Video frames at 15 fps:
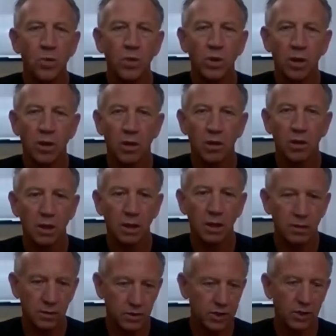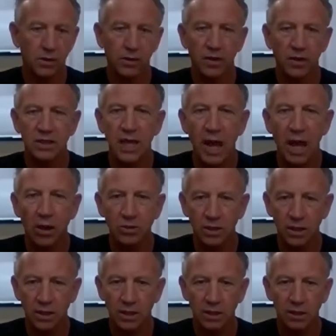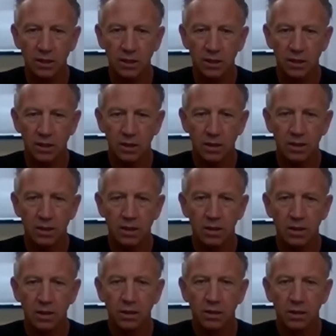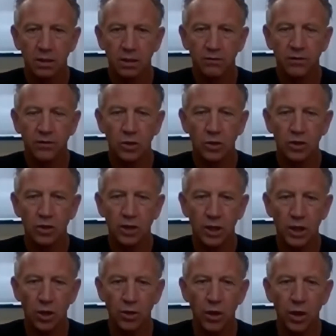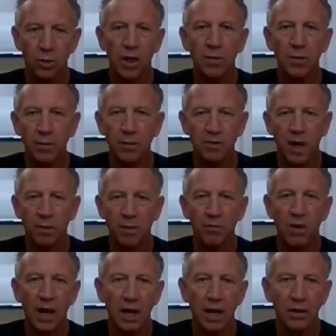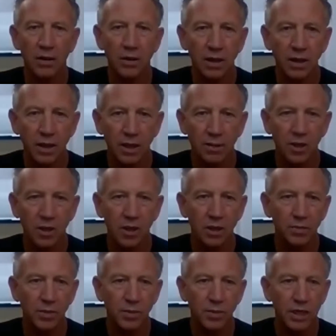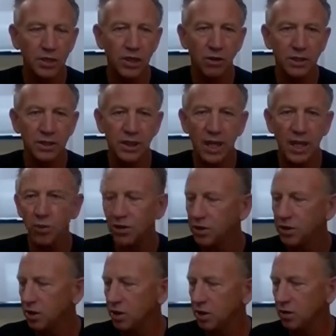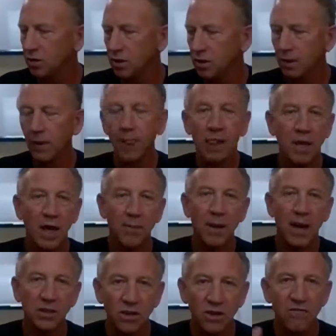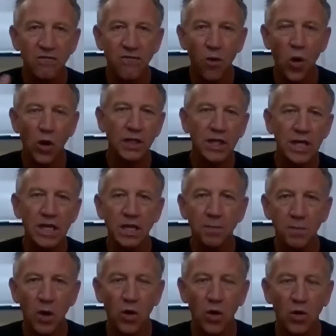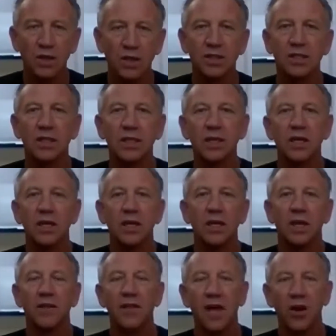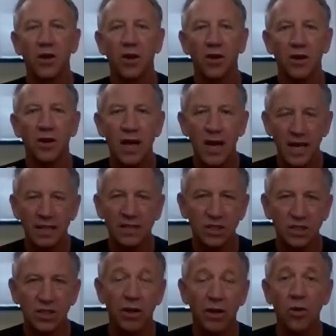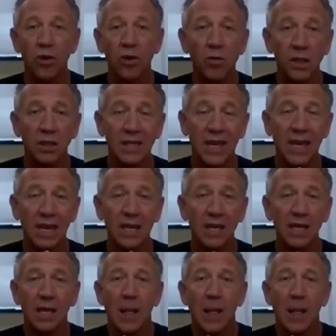We are sharing this out. For those of you that don't know me, my name is Bob Brown. I'm going to be sharing today with you about 4 key components that are necessary in order to build a